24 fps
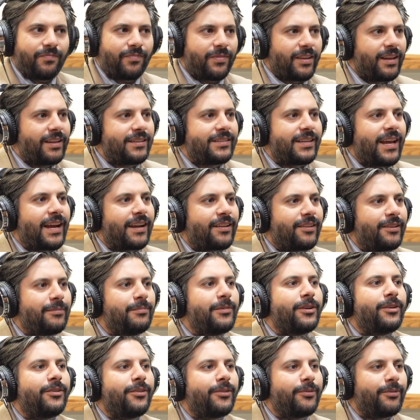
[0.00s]
exactly
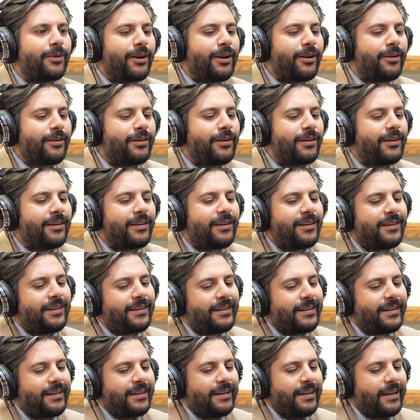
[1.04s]
middle of the road.
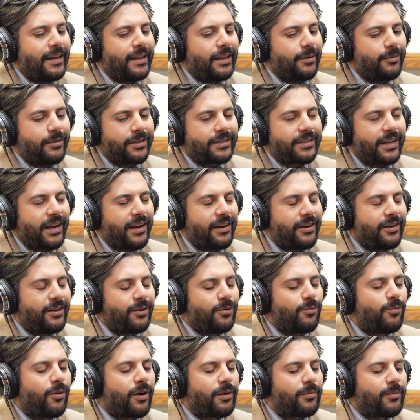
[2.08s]
And then we decided to do
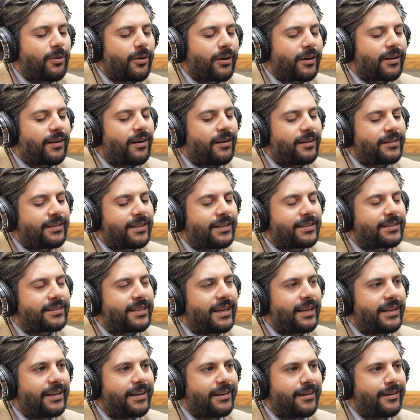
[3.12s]
one more contest
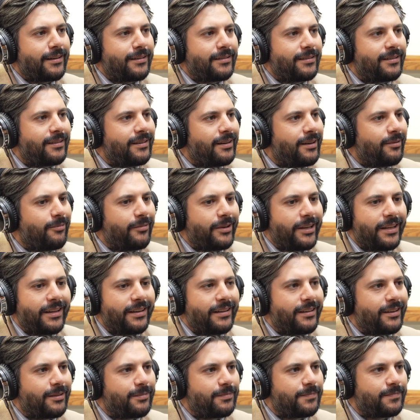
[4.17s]
that year, and we
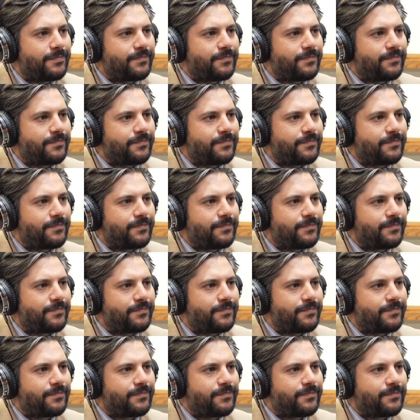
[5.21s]
ended up